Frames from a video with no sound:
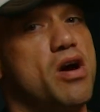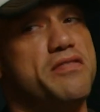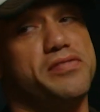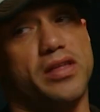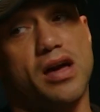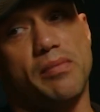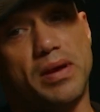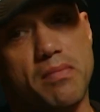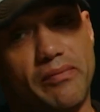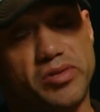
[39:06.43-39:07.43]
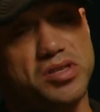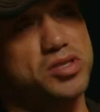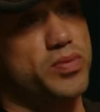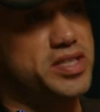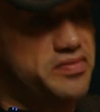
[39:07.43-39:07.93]
over the coming months
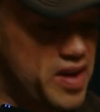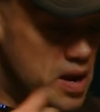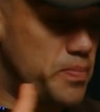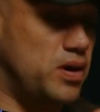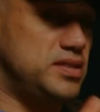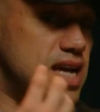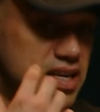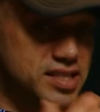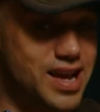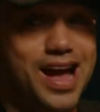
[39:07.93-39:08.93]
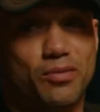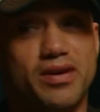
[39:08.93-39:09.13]
as we develop our tech stack.